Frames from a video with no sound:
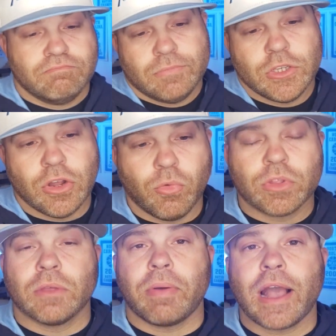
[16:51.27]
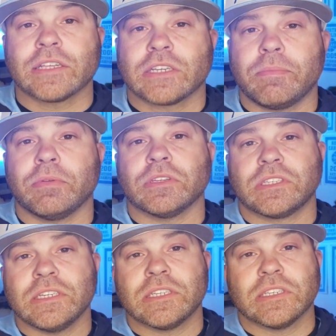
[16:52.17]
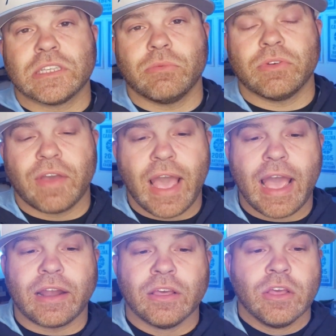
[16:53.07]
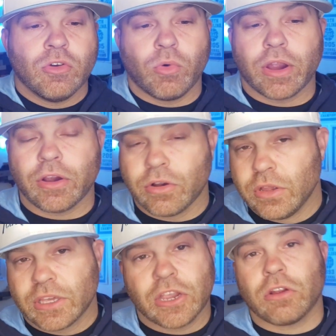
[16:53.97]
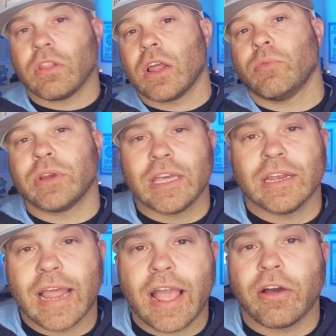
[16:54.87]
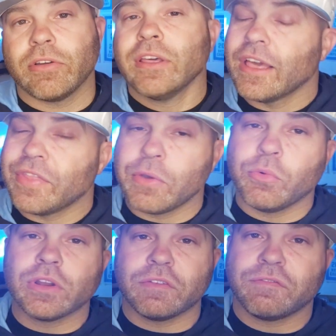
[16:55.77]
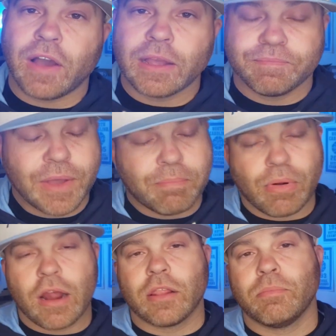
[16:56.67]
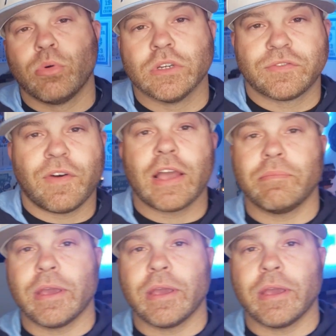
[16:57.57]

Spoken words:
You know, with the past couple of seasons that we've had where Carolina would get down and they wouldn't fight. I'm proud of the boys' fight,